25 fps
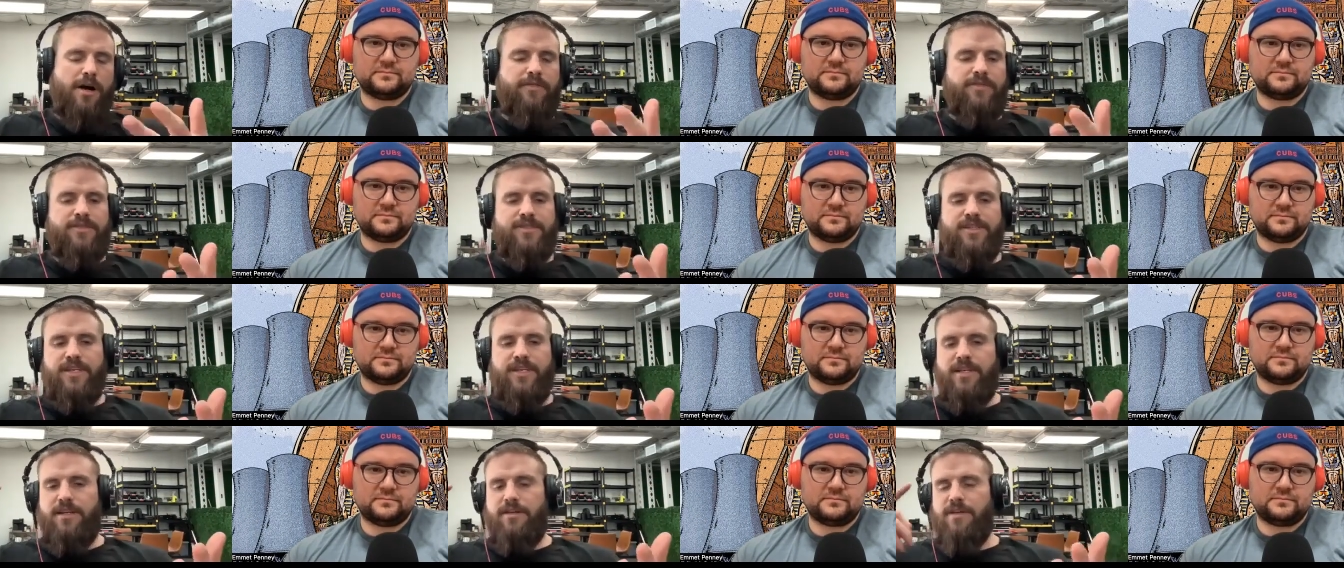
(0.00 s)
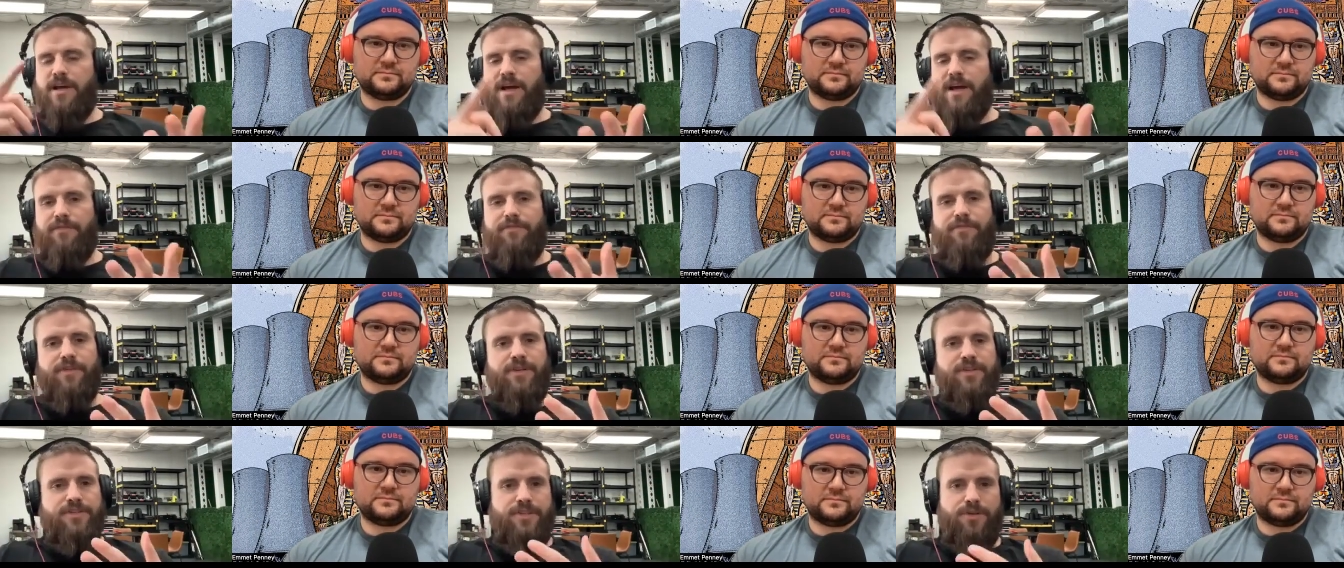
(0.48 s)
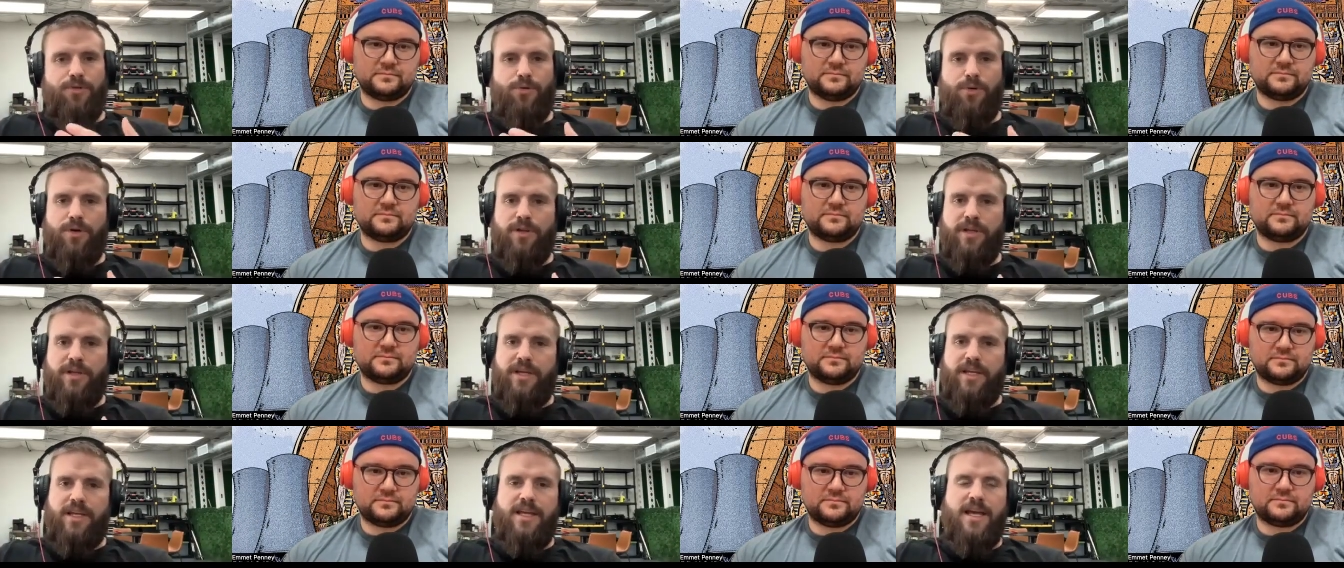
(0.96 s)
Speaker 1: obviously, I have friends in
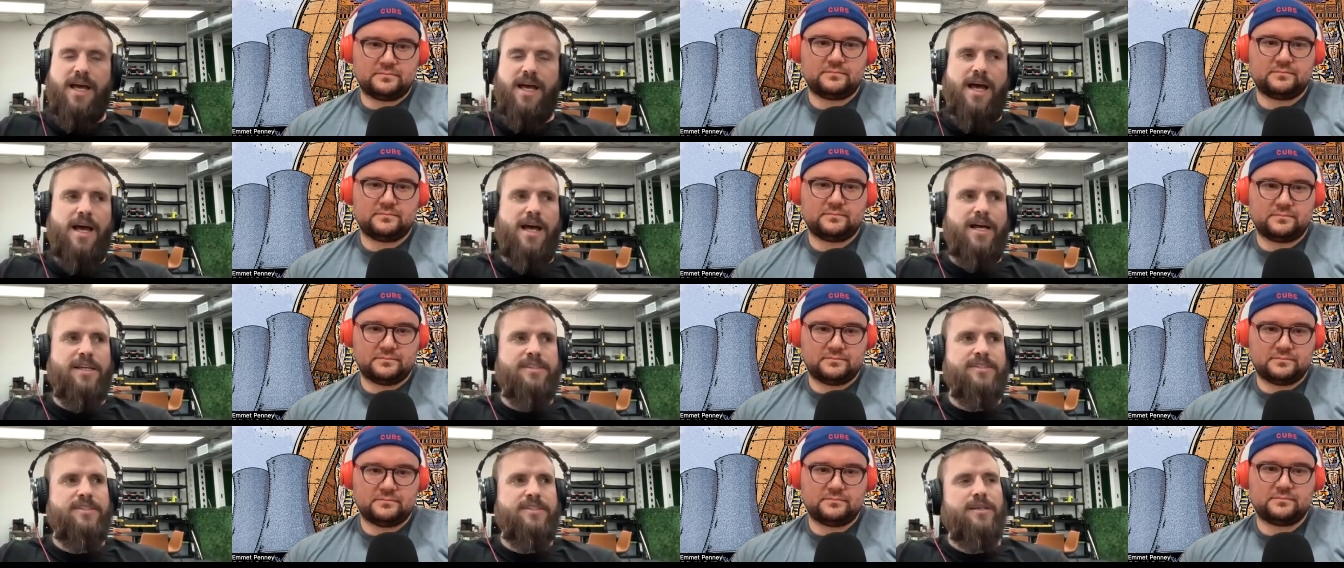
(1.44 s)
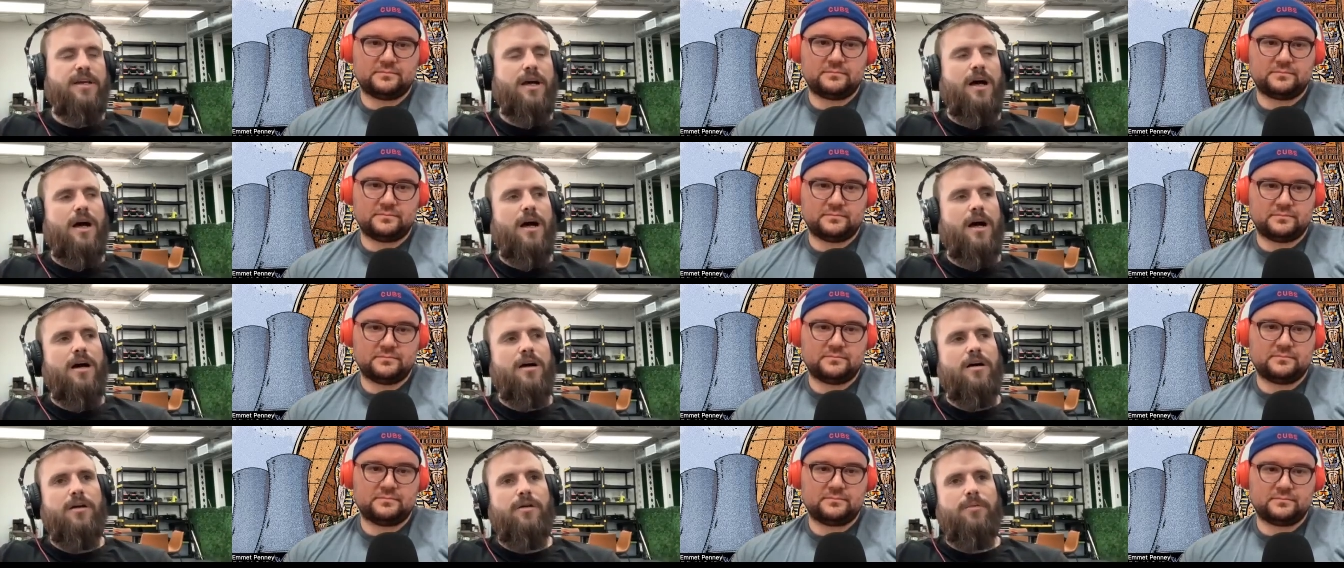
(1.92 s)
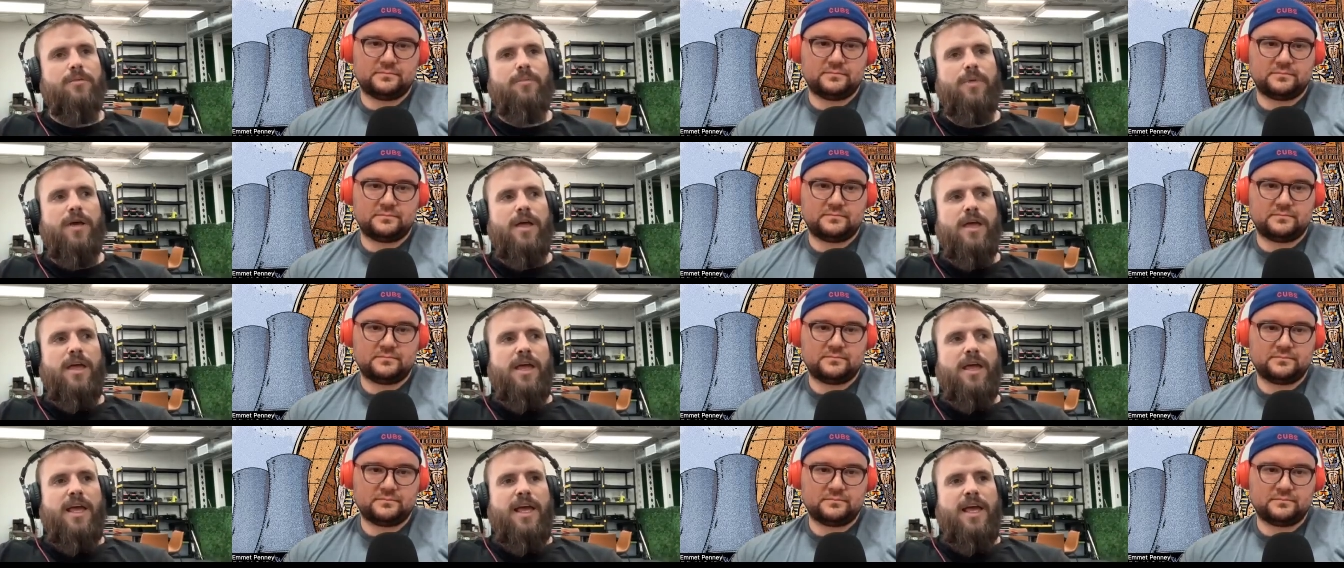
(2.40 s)
oil and gas. Um,